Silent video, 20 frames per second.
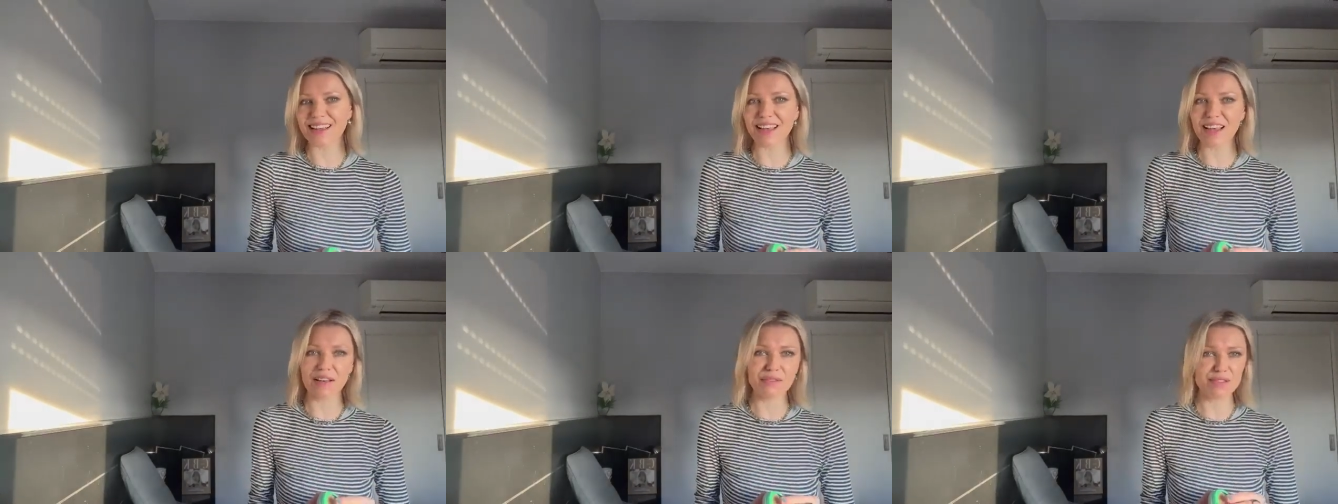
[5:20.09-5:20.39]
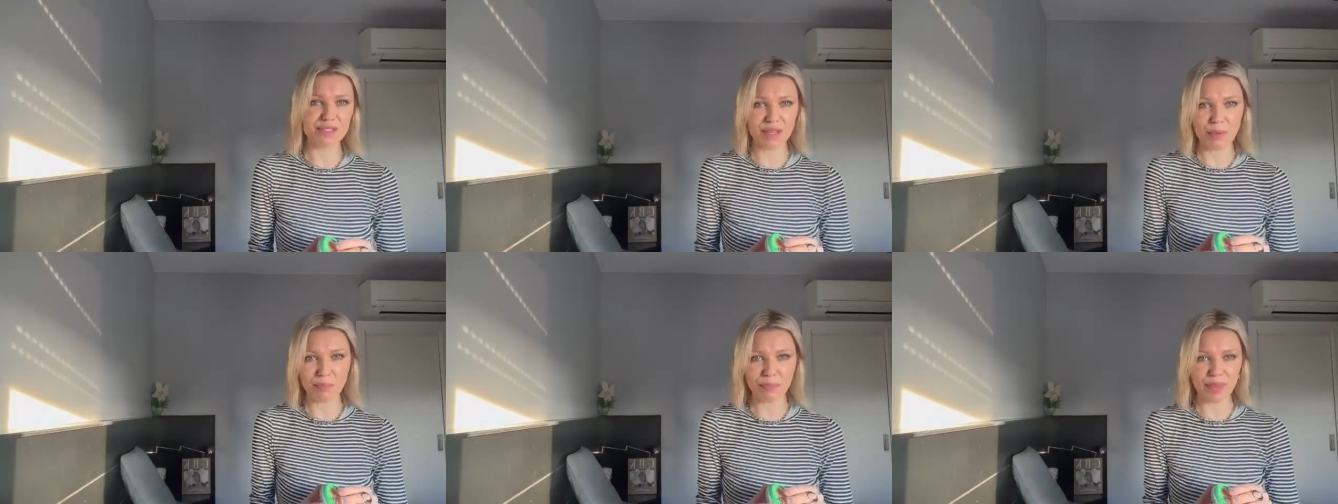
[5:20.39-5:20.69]
I have
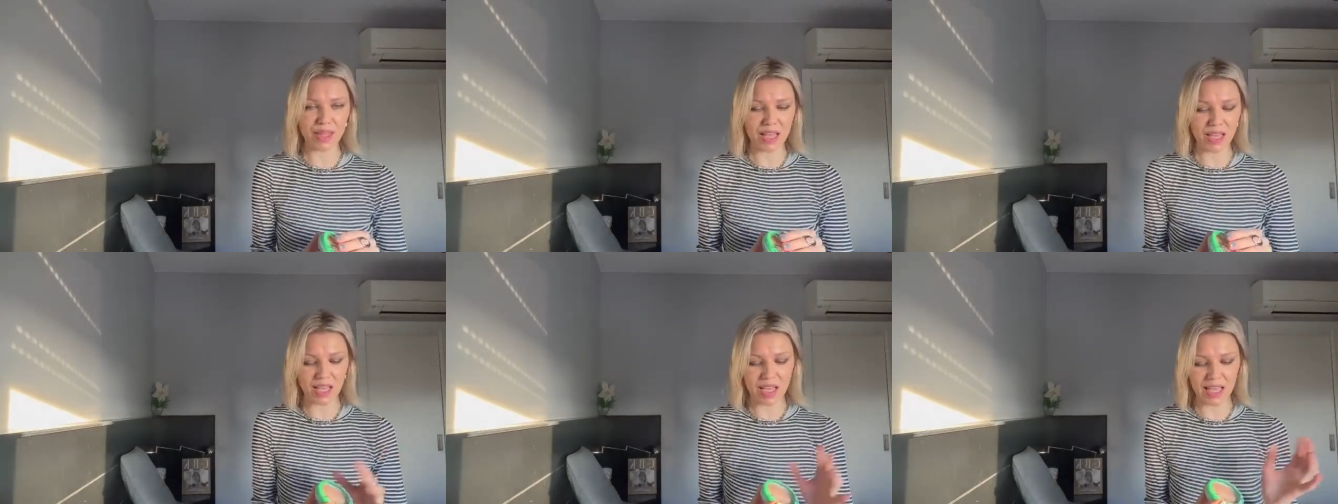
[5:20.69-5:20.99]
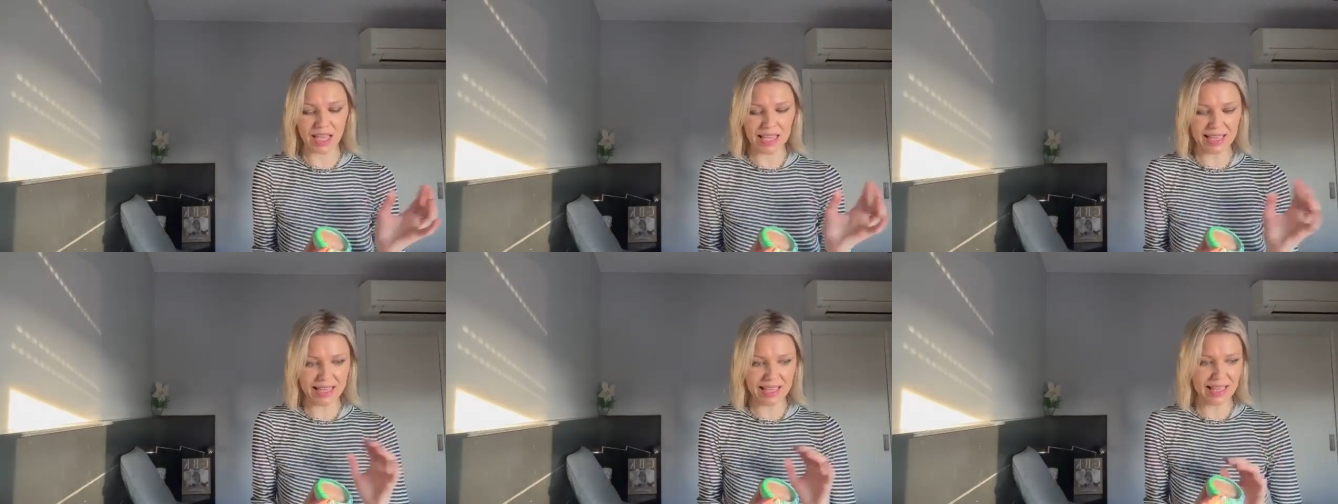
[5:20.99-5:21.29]

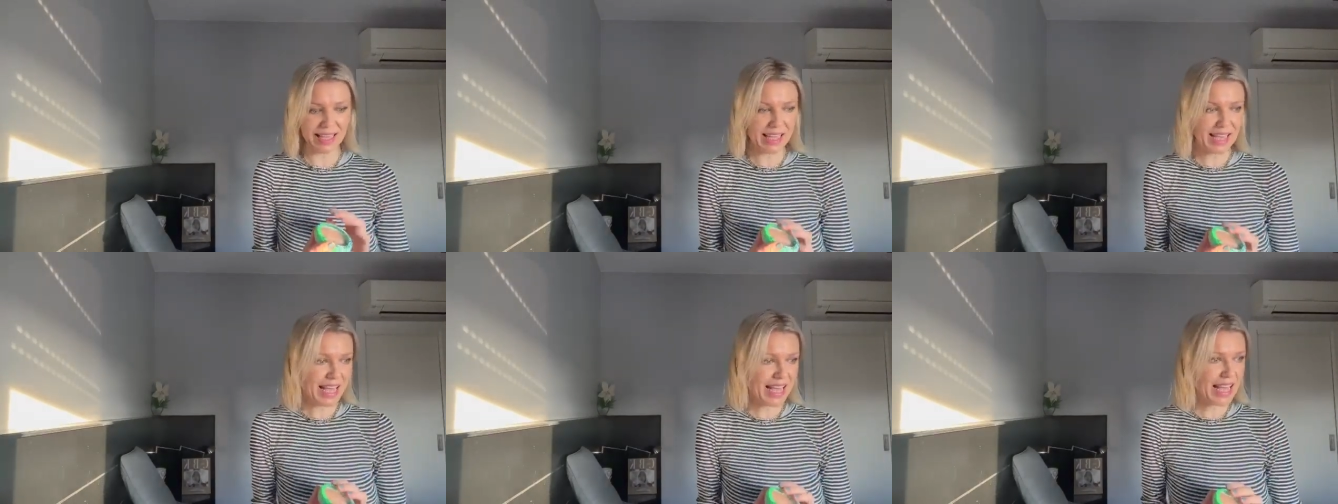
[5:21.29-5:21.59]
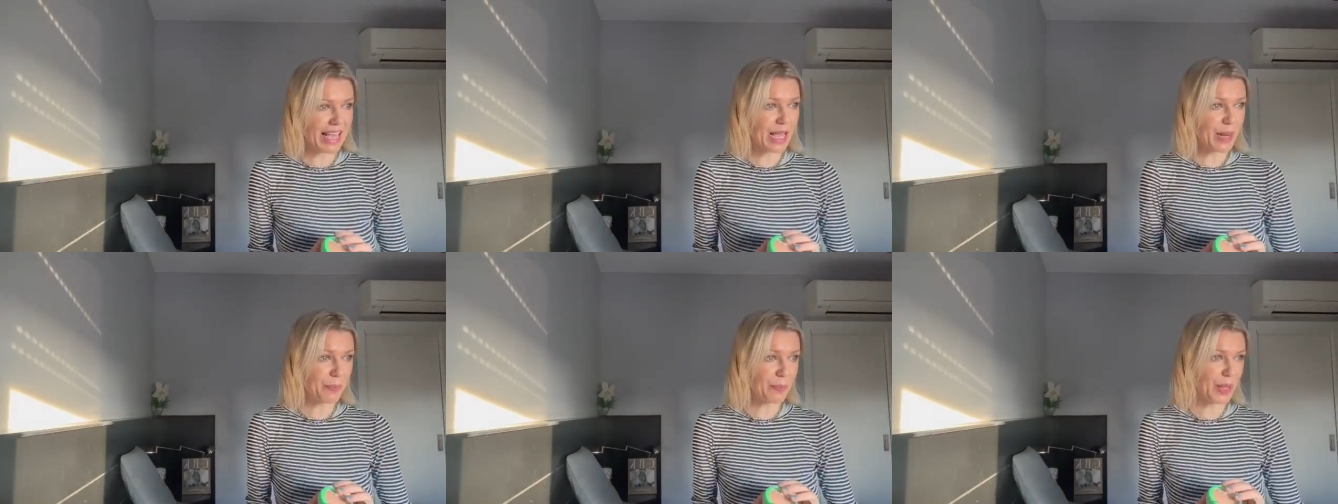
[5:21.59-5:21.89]
something
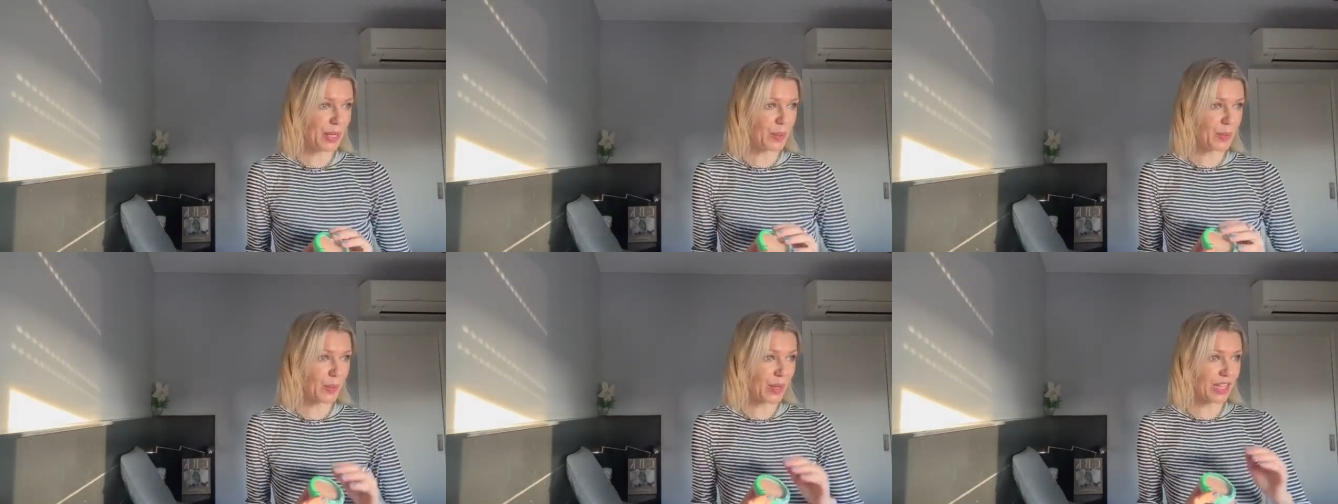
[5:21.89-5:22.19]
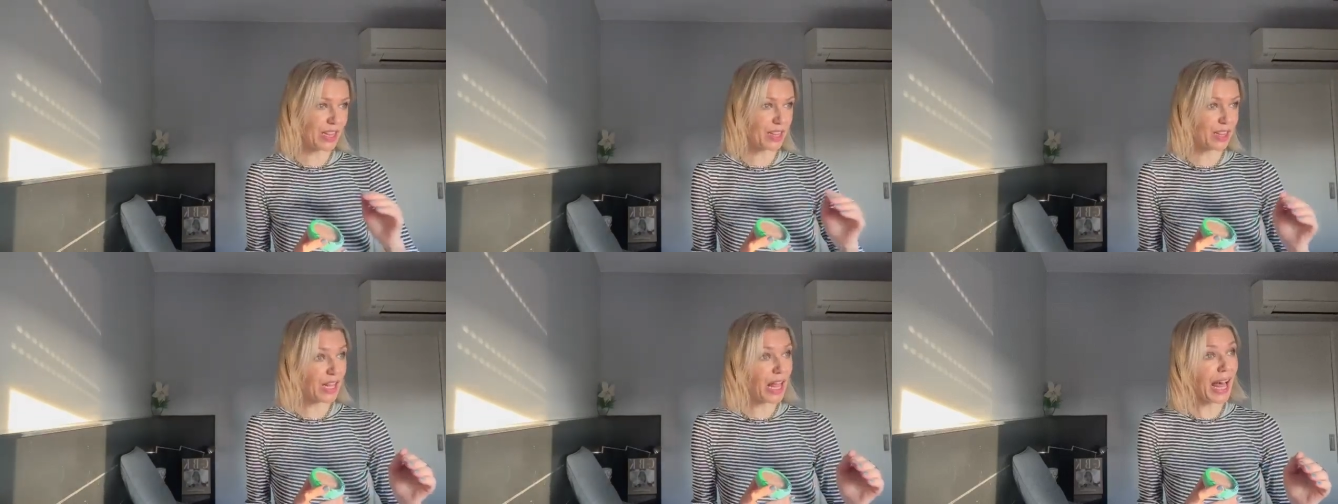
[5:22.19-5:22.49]
in
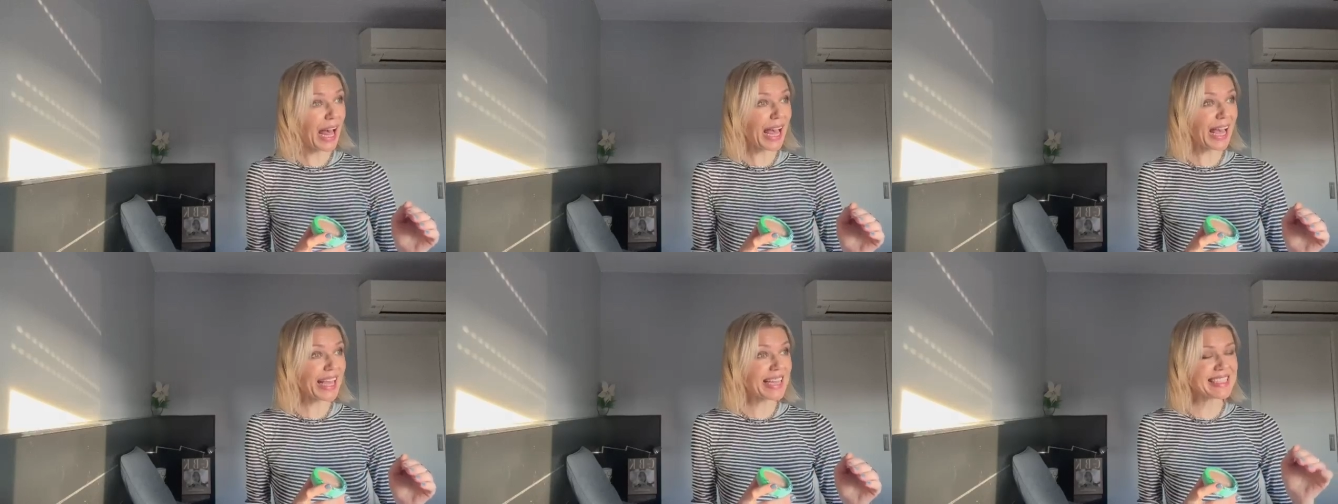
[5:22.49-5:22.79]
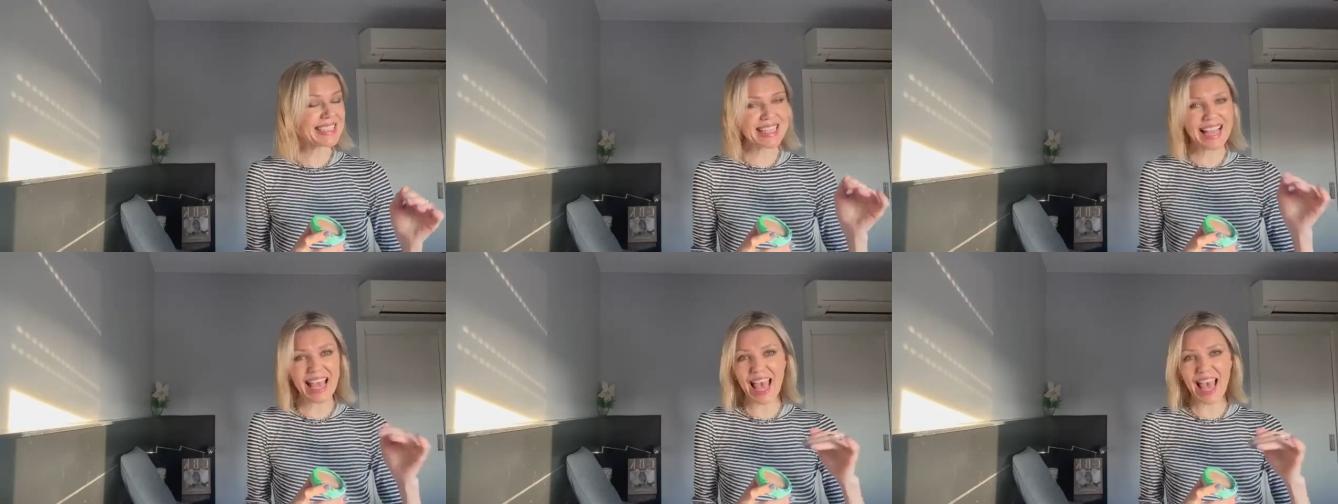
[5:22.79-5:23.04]
between light